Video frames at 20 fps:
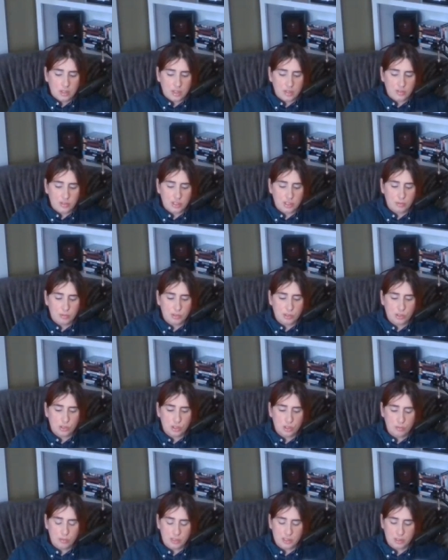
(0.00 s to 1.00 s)
If she was
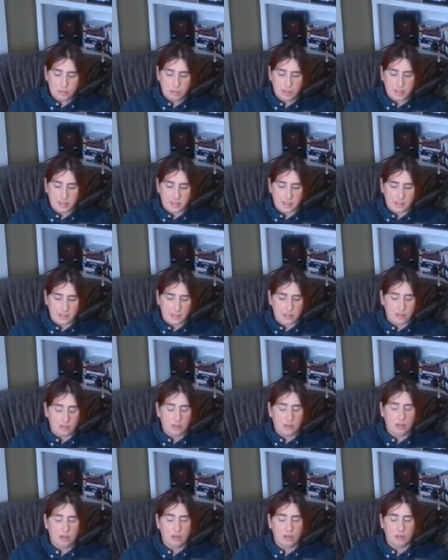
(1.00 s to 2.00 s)
two months pregnant, and
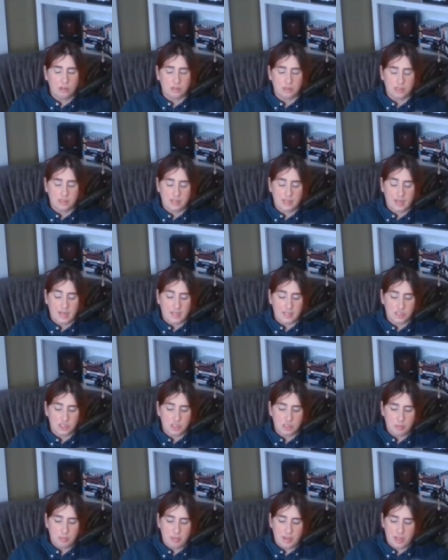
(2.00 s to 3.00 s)
oh God,
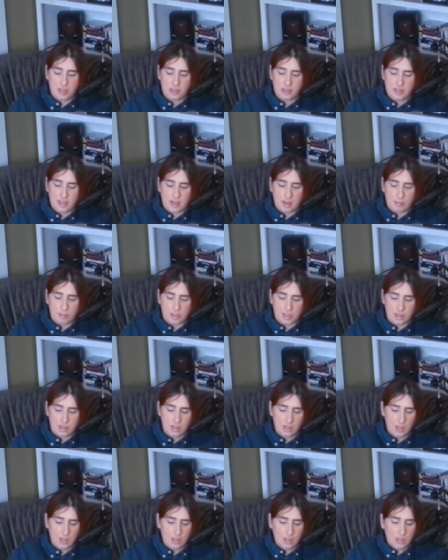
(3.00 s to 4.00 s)
she'd better not
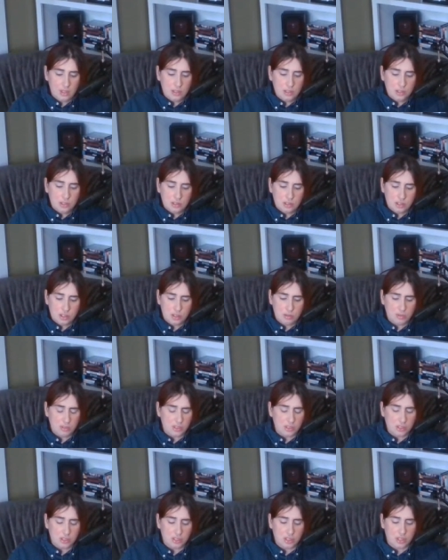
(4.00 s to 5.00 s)
be, she
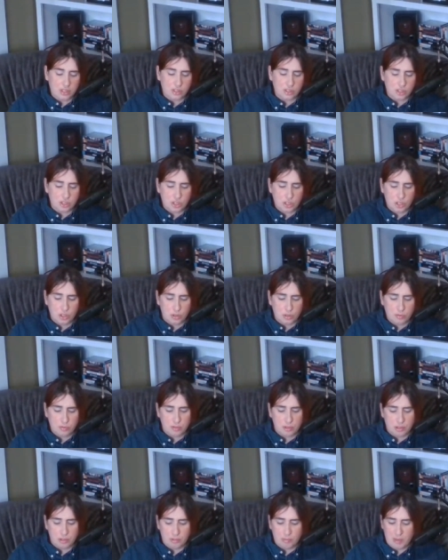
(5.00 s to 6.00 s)
wouldn't start to show
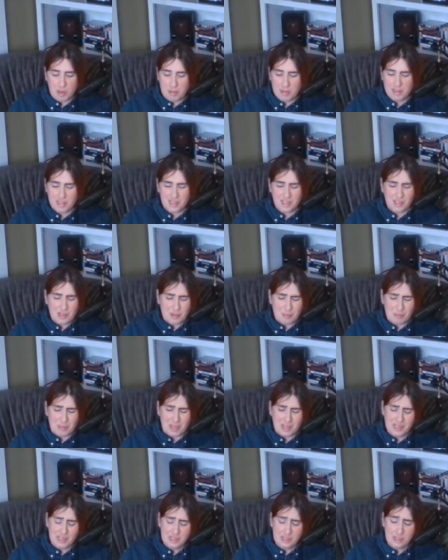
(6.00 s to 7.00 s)
for maybe another
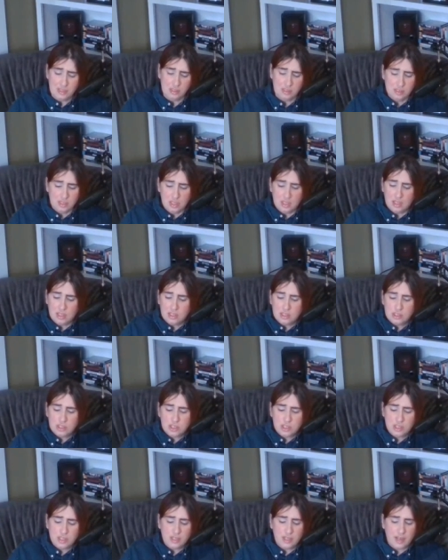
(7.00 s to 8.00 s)
month?
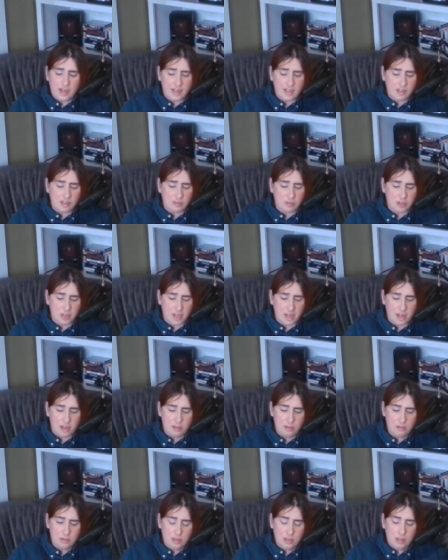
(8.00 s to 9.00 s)
She could hide it for
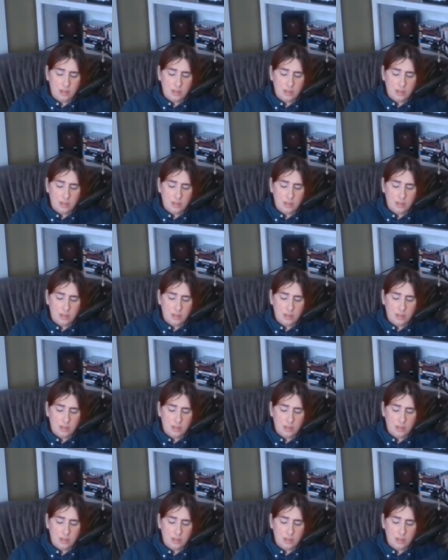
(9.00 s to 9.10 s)
now.